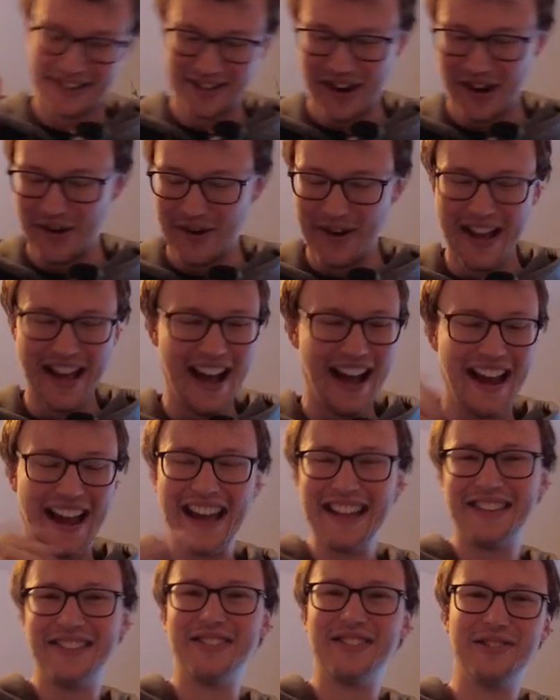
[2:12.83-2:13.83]
so I
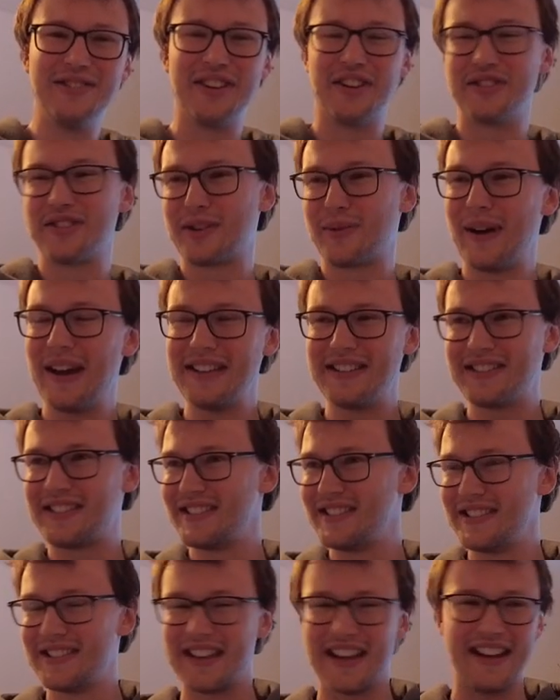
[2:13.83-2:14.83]
had to do those
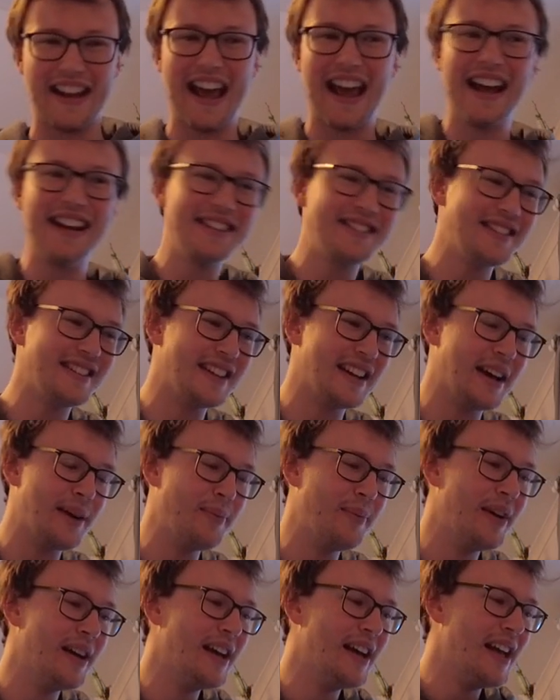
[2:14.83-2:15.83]
questions and answer
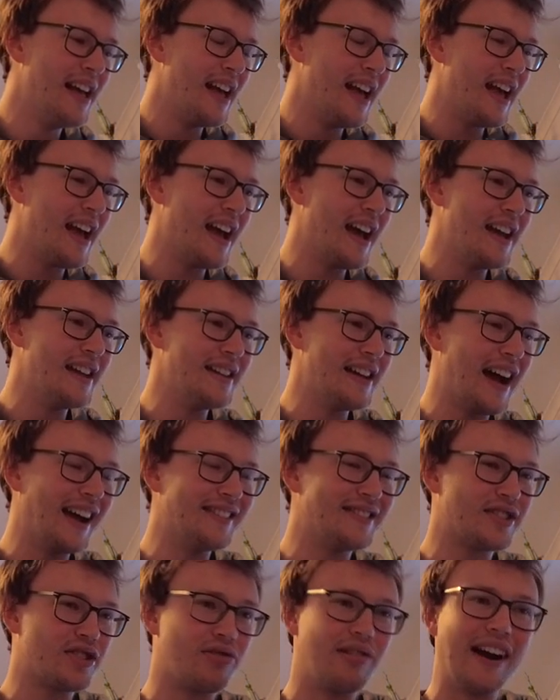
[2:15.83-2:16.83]
them. And I
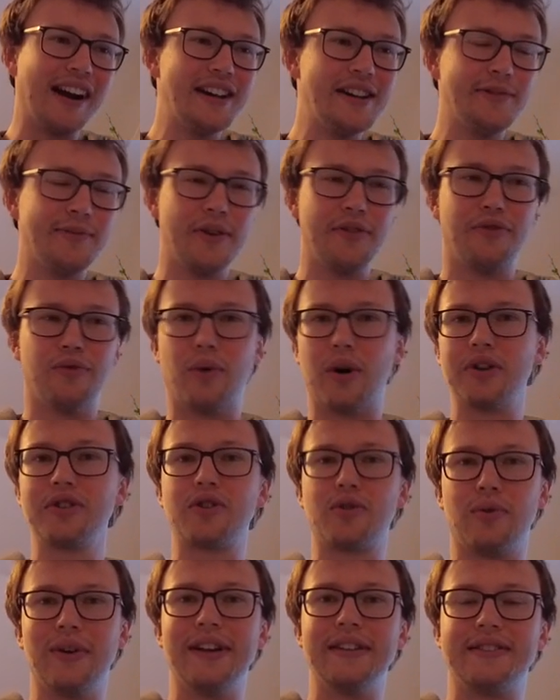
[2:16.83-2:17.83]
struggled with one
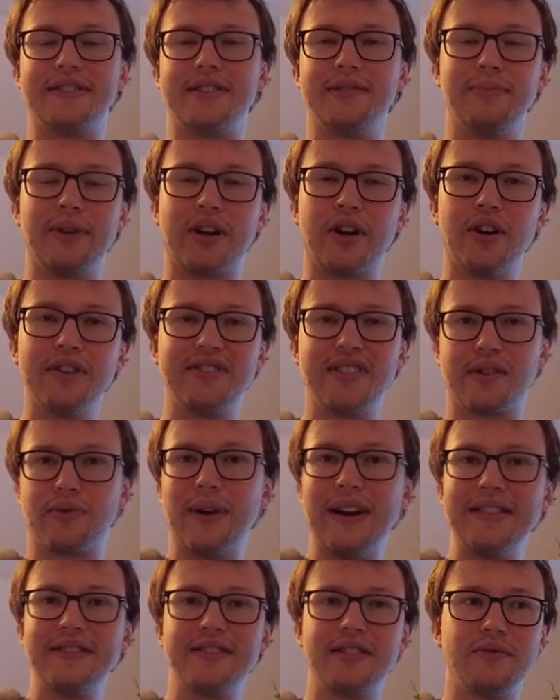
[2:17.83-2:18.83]
question because the
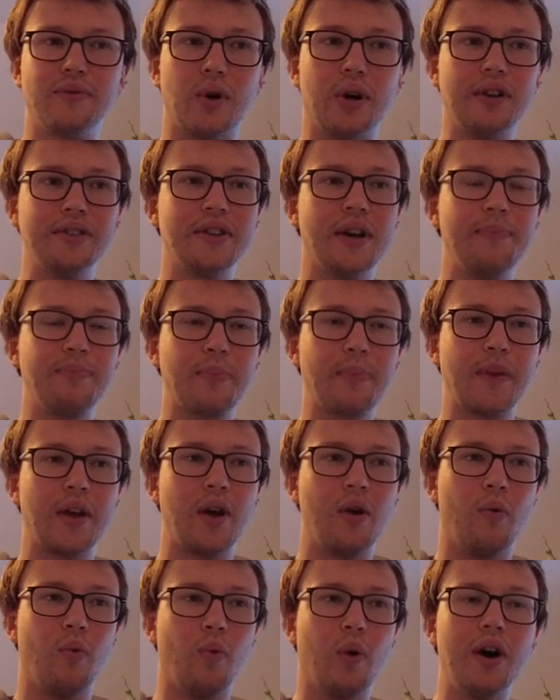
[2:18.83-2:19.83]
question was,
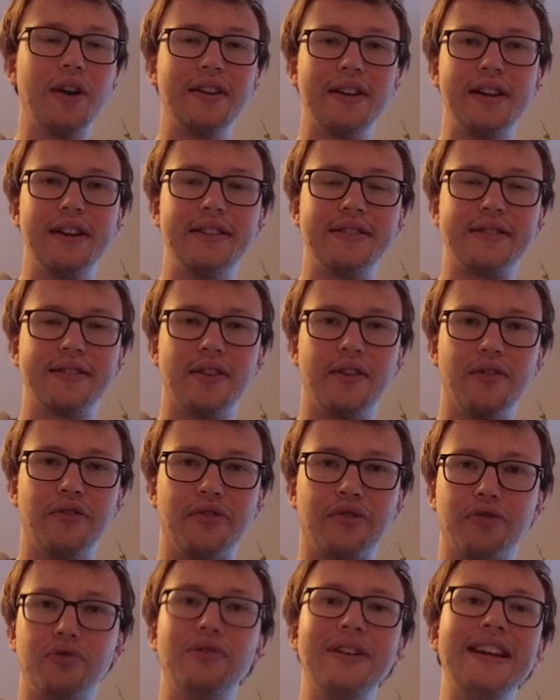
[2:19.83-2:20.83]
what is
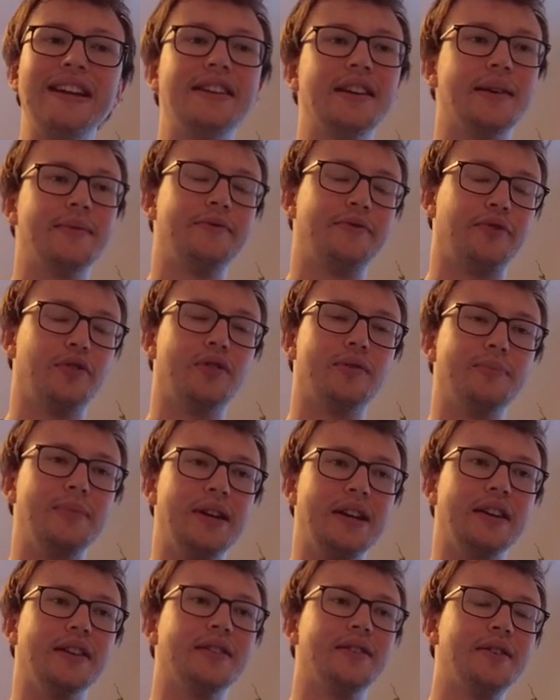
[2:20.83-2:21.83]
freedom for
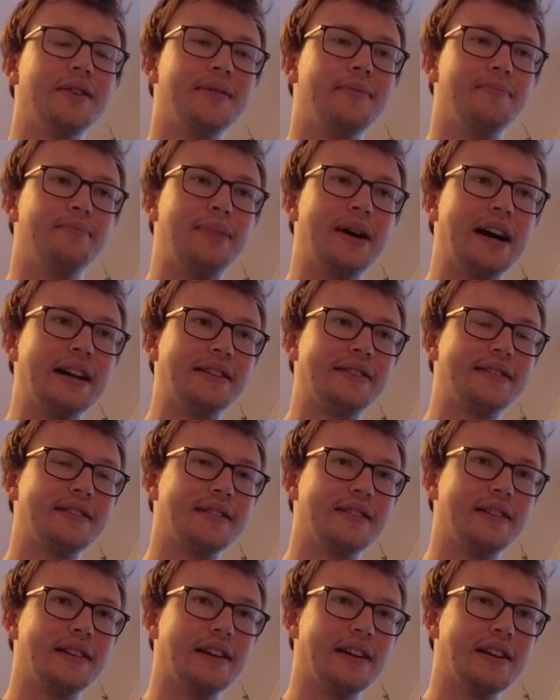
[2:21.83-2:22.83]
me? But
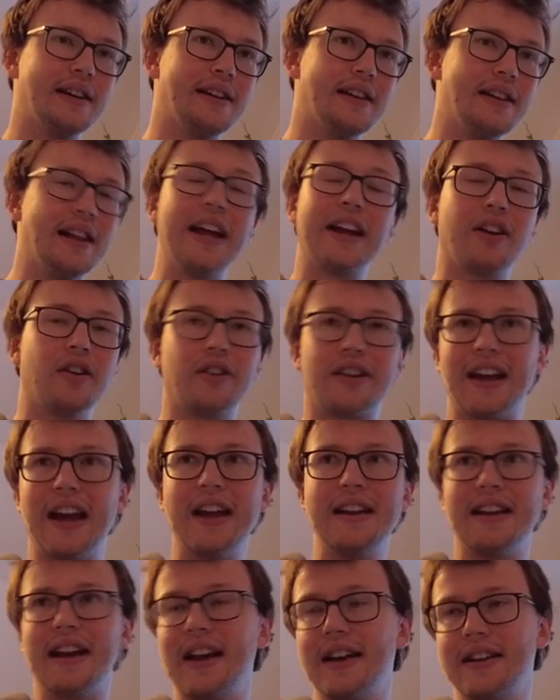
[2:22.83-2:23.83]
like, okay,